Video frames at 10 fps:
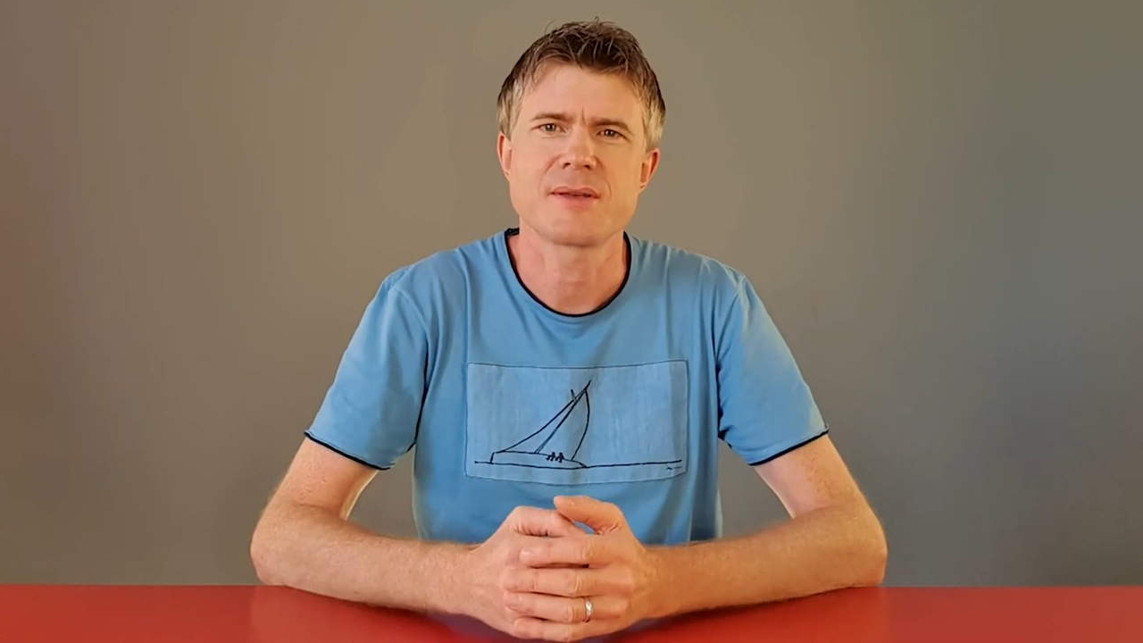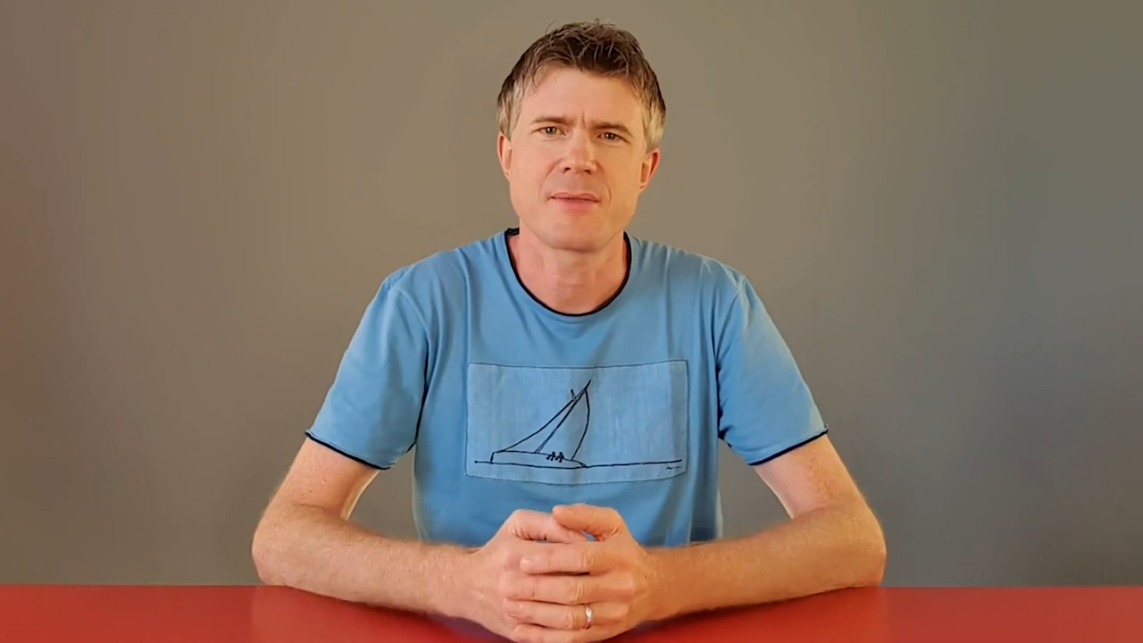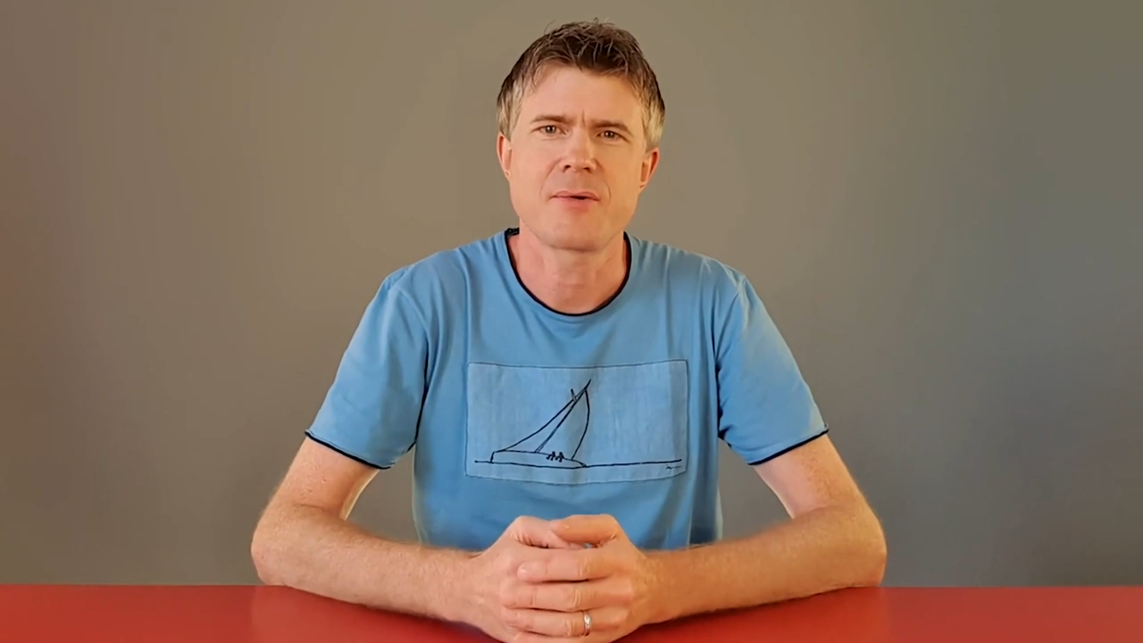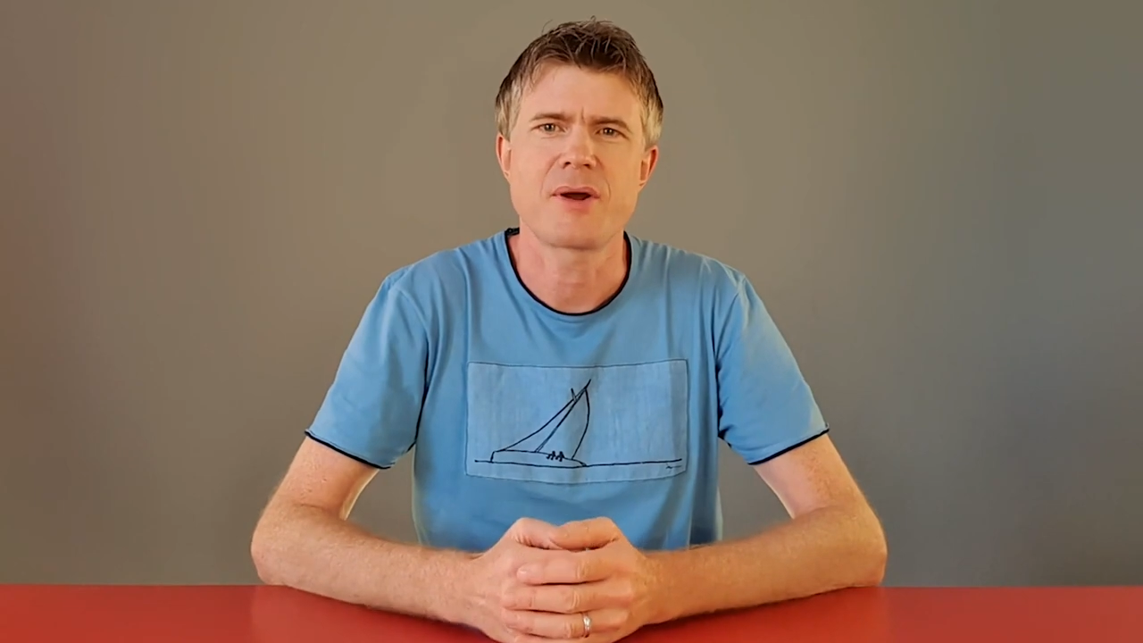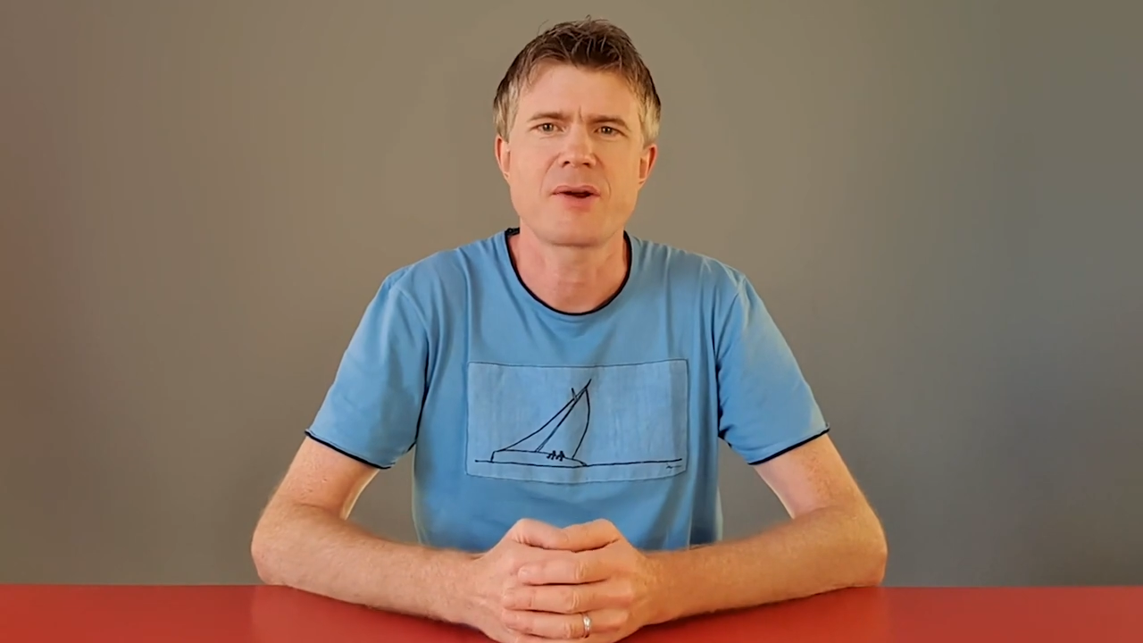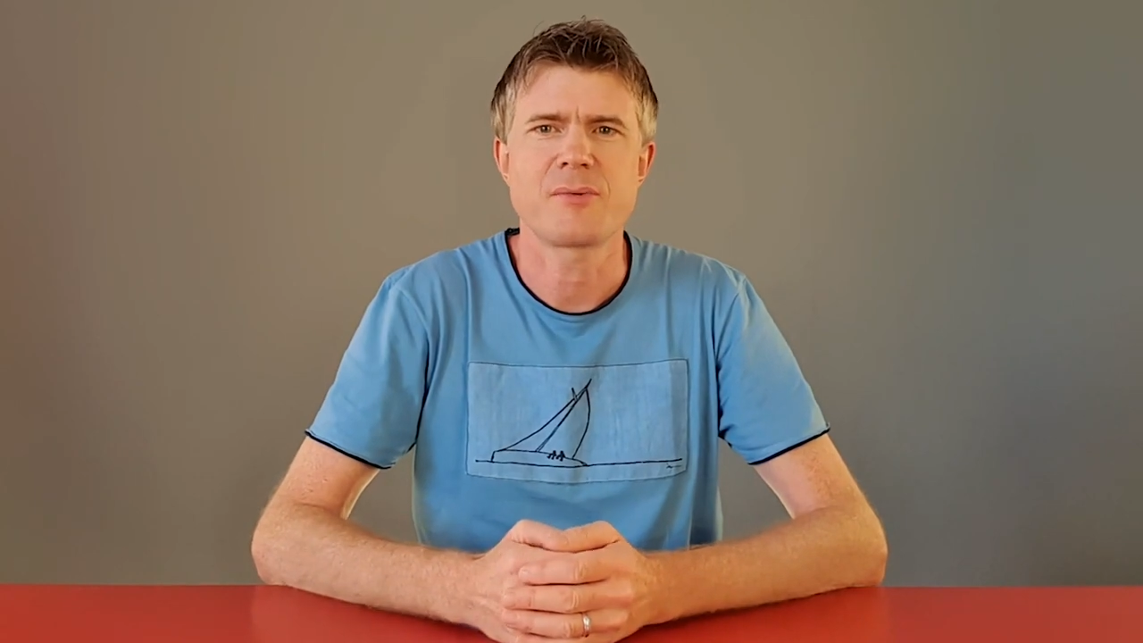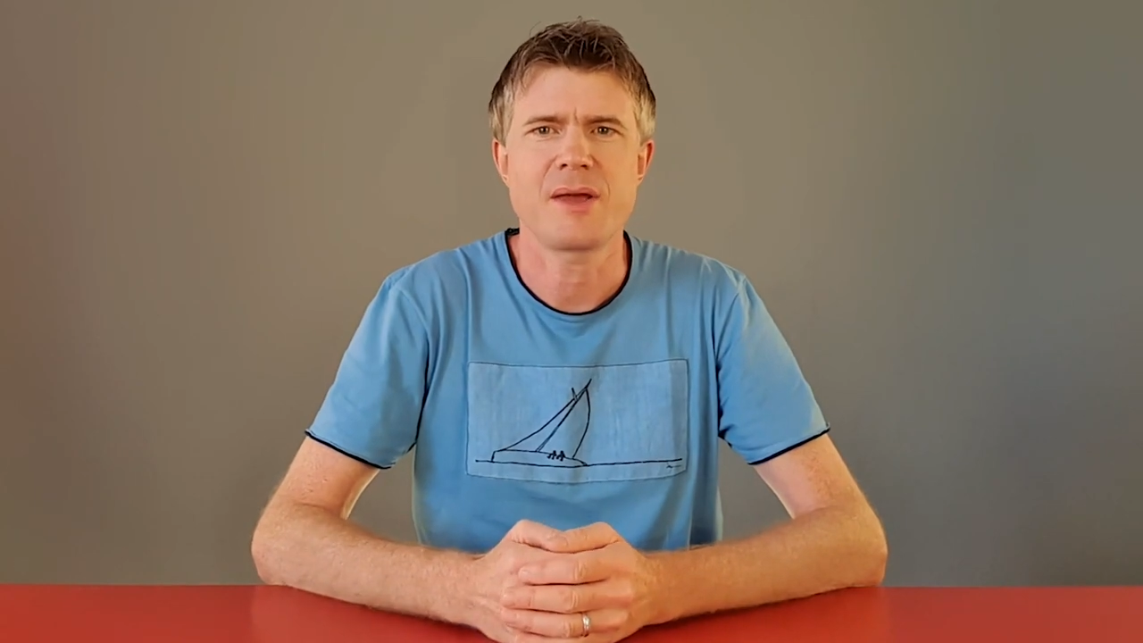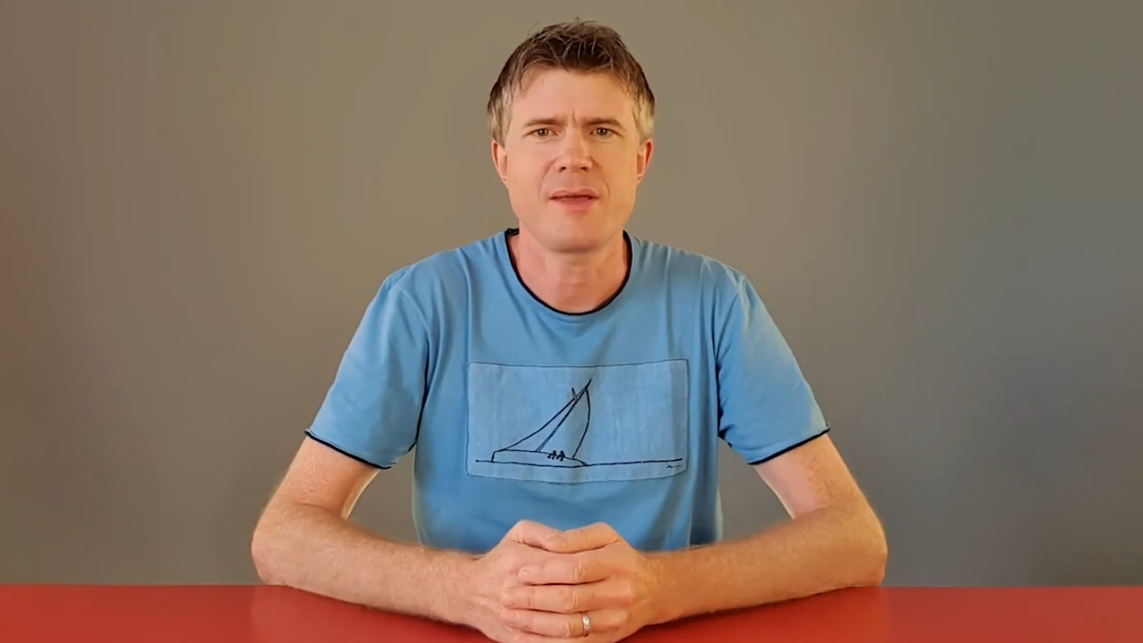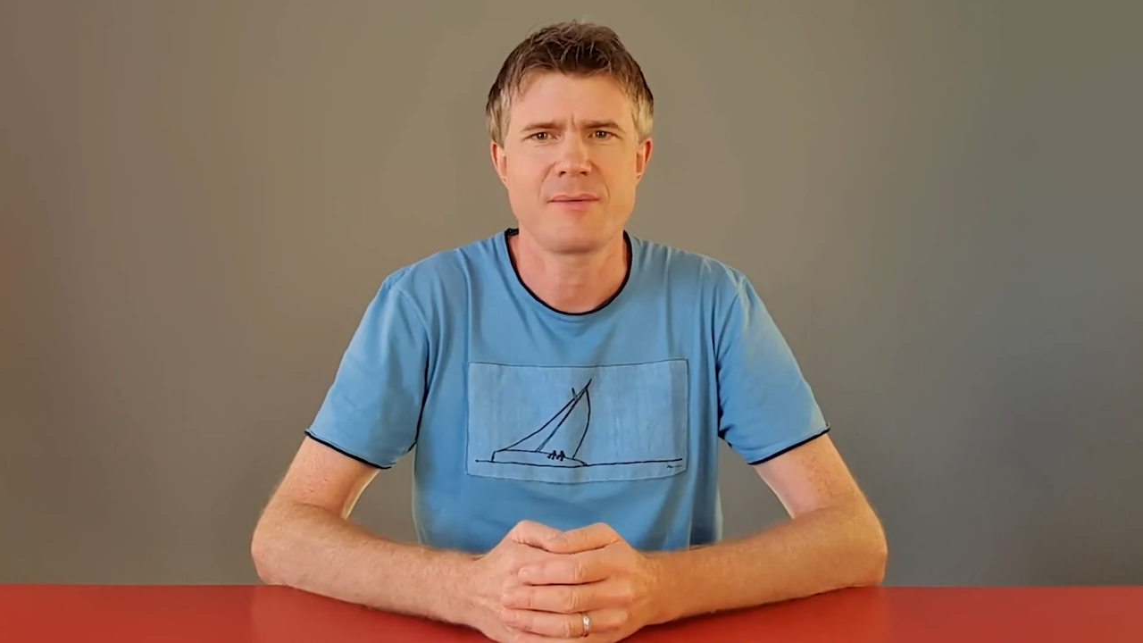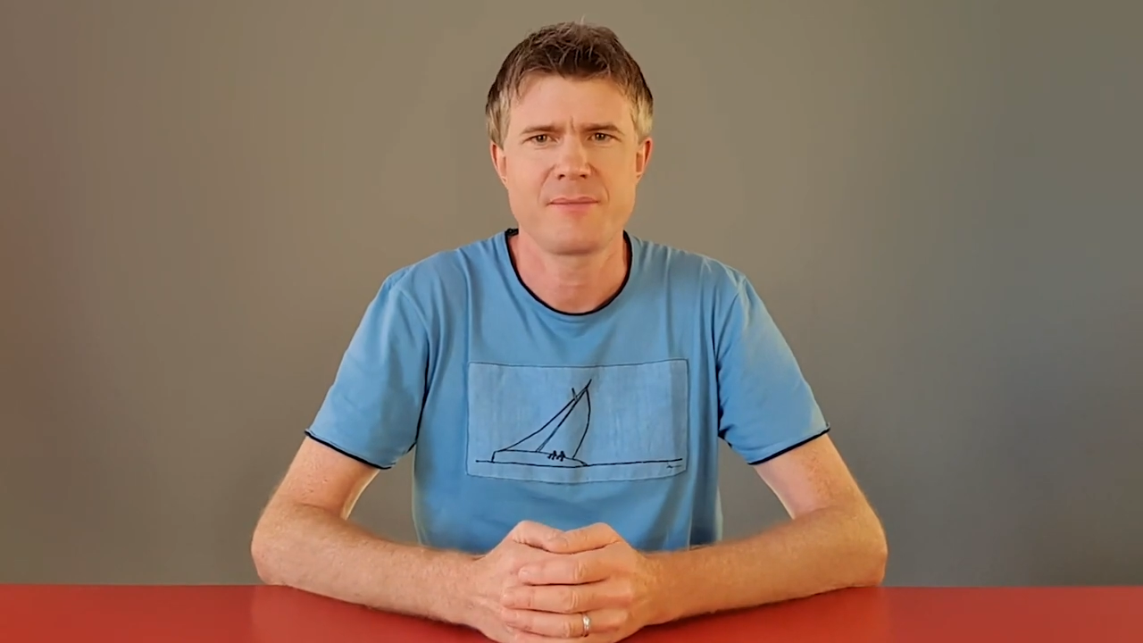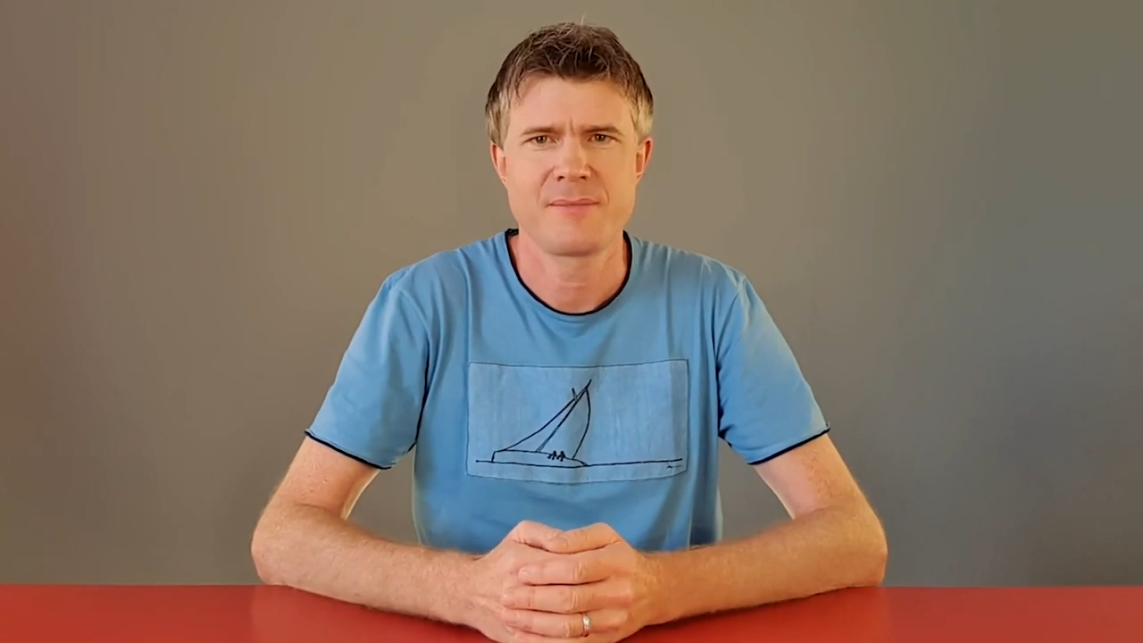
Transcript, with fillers: in the right way.